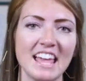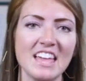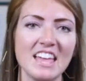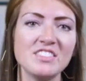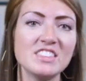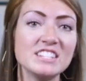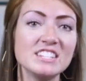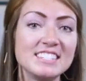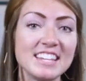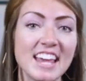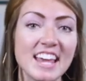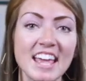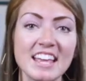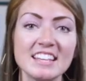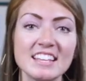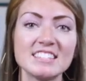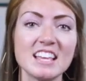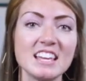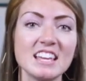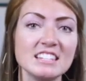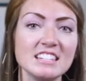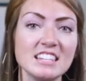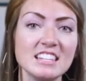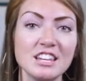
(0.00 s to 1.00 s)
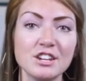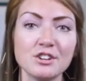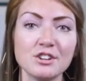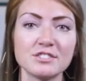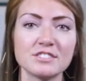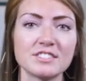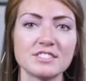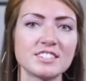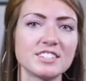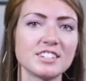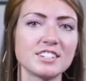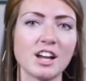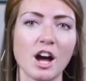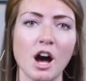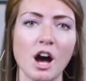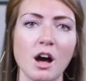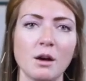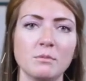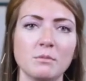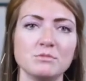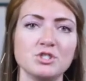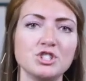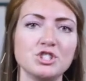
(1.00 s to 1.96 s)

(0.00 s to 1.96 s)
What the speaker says: In the days and years to come,